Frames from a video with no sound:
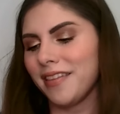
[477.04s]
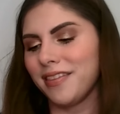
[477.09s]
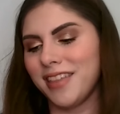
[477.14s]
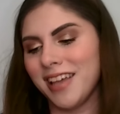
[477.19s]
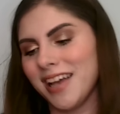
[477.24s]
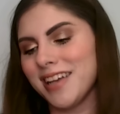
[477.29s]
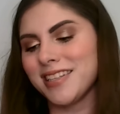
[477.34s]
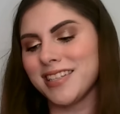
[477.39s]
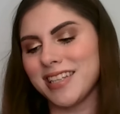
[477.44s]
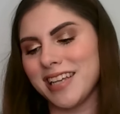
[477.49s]

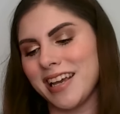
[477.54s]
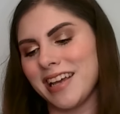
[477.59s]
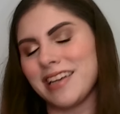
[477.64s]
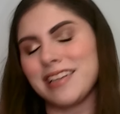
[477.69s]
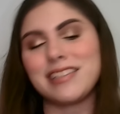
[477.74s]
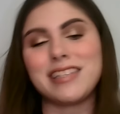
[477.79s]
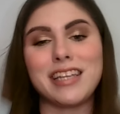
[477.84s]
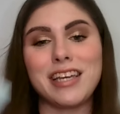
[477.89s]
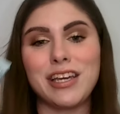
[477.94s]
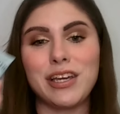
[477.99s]
This
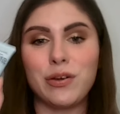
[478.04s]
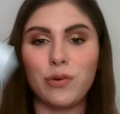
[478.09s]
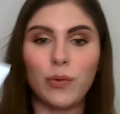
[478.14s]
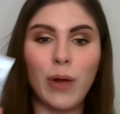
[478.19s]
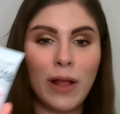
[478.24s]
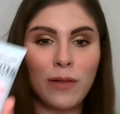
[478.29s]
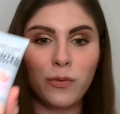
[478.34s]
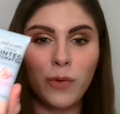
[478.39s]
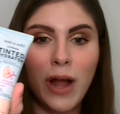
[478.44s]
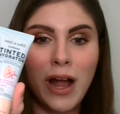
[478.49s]
is the
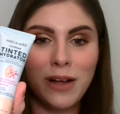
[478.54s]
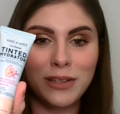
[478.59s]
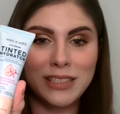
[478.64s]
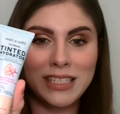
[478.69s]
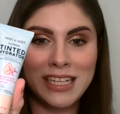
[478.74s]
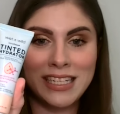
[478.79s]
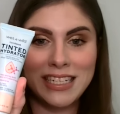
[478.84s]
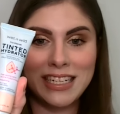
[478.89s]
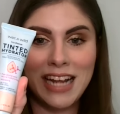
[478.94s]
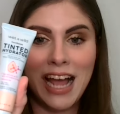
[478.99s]
Wet n Wild
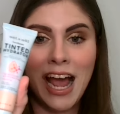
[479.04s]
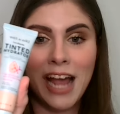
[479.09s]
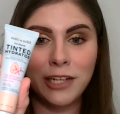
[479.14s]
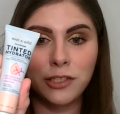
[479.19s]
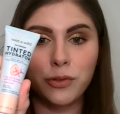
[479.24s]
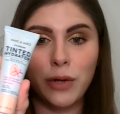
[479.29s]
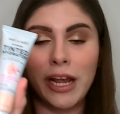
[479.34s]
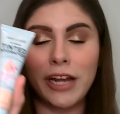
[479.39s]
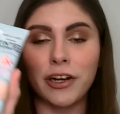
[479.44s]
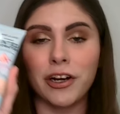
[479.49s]
Tinted
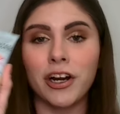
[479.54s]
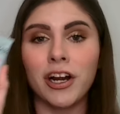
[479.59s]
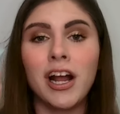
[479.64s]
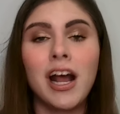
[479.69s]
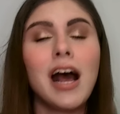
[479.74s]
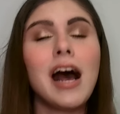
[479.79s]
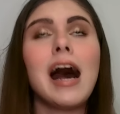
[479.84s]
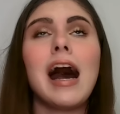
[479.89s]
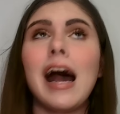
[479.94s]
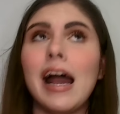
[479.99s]
Hydrator.
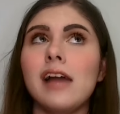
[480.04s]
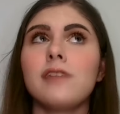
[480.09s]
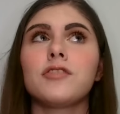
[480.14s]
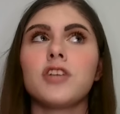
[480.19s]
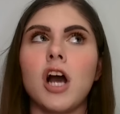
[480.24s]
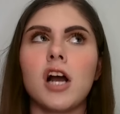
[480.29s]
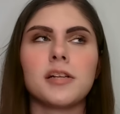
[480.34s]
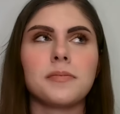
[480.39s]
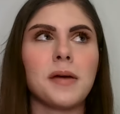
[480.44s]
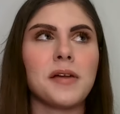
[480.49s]
I have
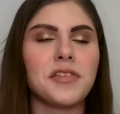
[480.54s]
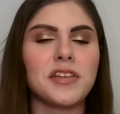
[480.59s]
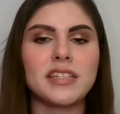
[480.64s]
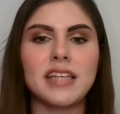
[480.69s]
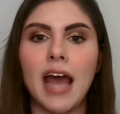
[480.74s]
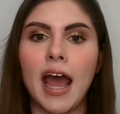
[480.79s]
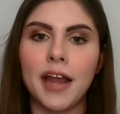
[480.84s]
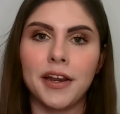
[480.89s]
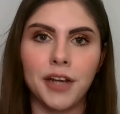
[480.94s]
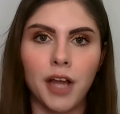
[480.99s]
talked about this
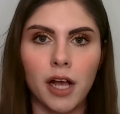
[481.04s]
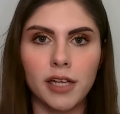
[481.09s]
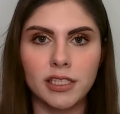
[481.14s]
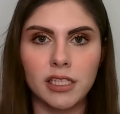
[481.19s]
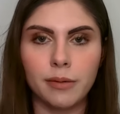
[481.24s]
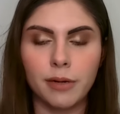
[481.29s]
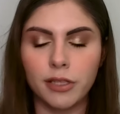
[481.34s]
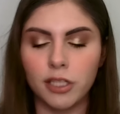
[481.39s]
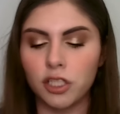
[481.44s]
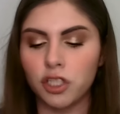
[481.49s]
ad
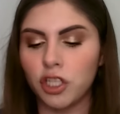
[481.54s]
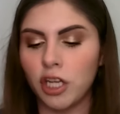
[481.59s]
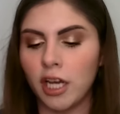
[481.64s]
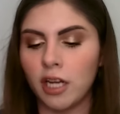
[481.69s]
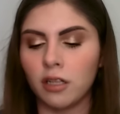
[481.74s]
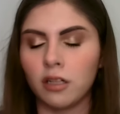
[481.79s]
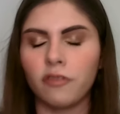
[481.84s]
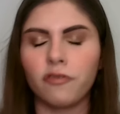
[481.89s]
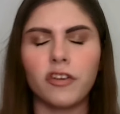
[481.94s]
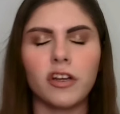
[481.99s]
nauseum on this
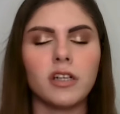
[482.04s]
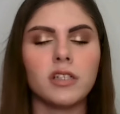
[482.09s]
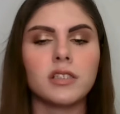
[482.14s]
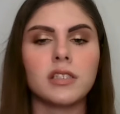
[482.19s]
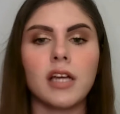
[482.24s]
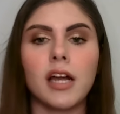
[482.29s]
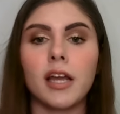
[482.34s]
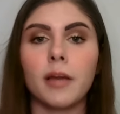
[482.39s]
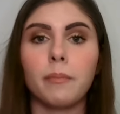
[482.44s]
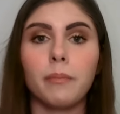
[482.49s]
channel, it feels
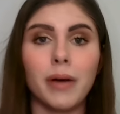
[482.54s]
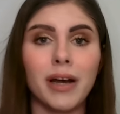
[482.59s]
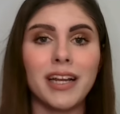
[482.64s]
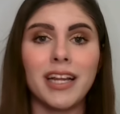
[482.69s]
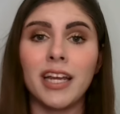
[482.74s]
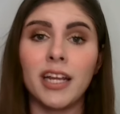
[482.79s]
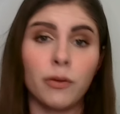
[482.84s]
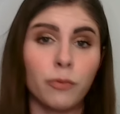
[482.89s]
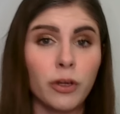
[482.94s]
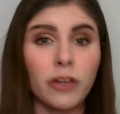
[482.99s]
like,
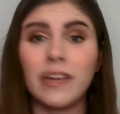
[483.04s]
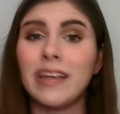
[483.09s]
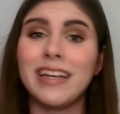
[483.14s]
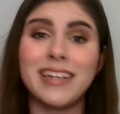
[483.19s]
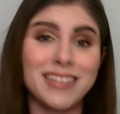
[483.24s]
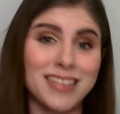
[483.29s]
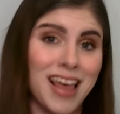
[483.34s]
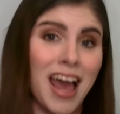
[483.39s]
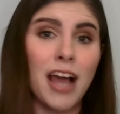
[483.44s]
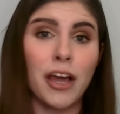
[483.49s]
but it really
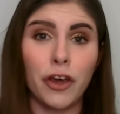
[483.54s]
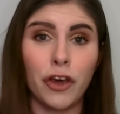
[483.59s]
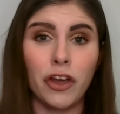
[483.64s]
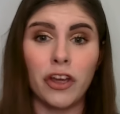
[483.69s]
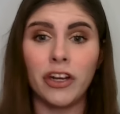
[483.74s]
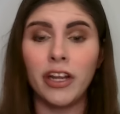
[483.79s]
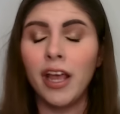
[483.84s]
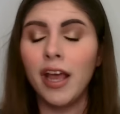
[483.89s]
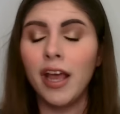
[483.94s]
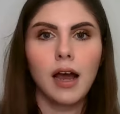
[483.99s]
is that
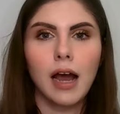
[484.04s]
good.